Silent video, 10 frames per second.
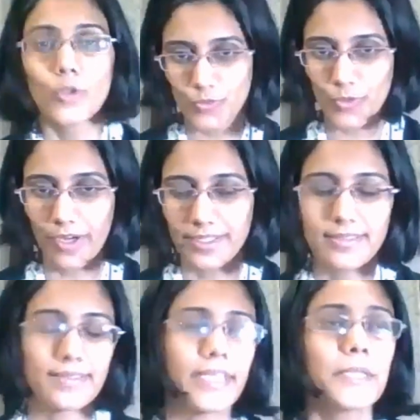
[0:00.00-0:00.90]
those
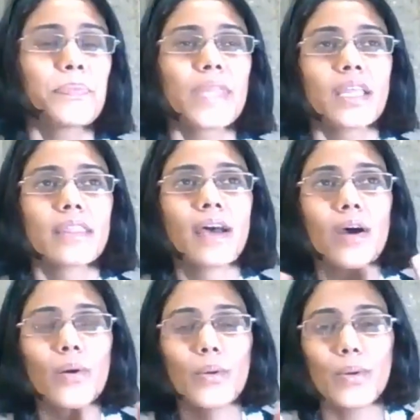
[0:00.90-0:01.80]
products, right?
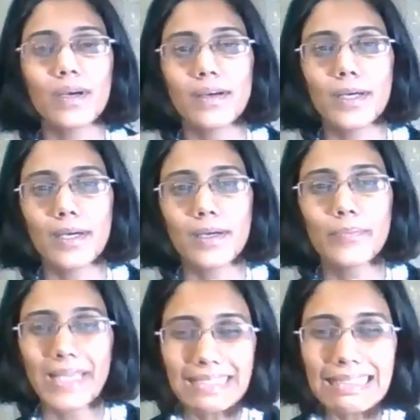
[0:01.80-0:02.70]
Now,
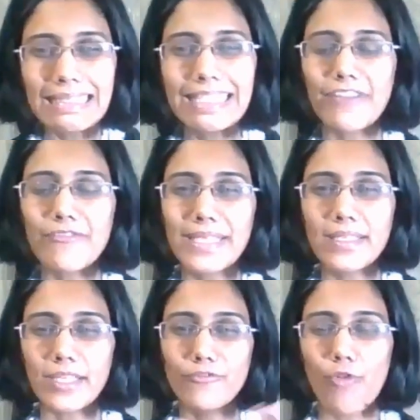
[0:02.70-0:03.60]
uh, basically, I've
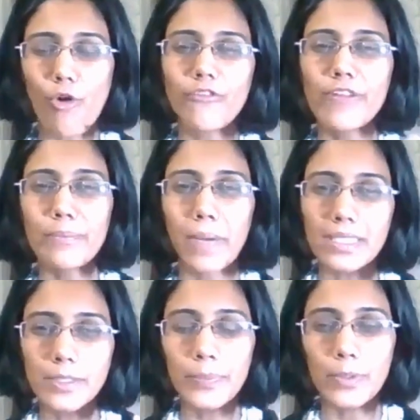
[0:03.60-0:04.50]
been involved in
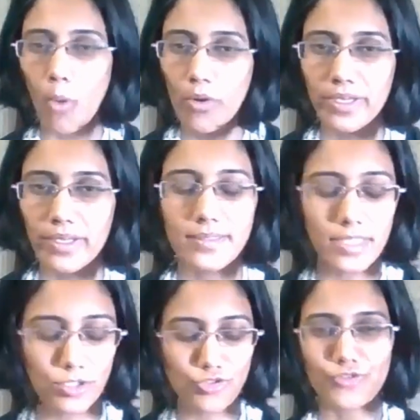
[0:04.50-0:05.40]
multiple
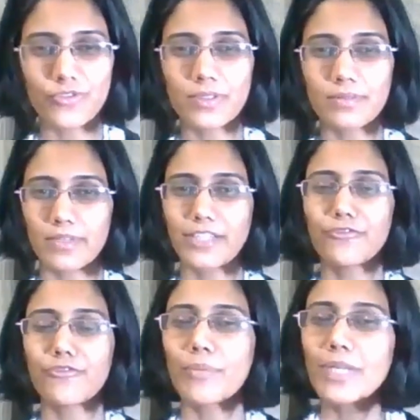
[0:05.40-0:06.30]
organizations,
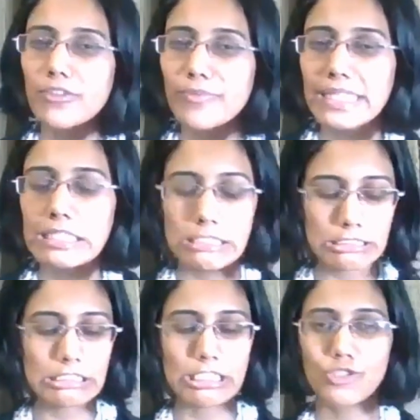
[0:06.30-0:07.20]
right from government
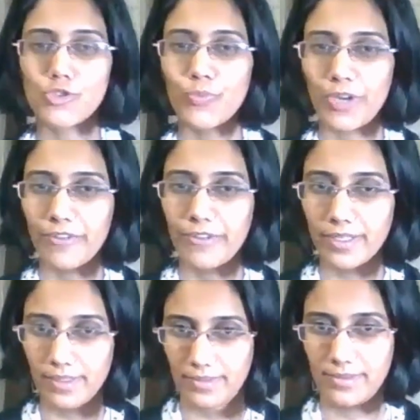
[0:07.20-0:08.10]
agencies to private
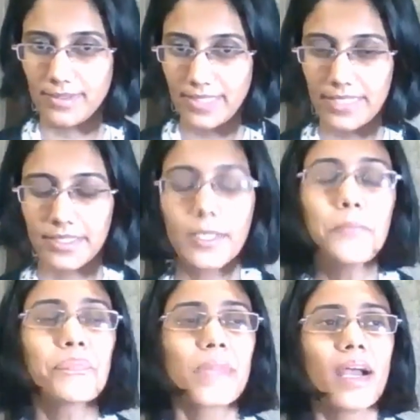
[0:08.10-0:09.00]
uh, sector.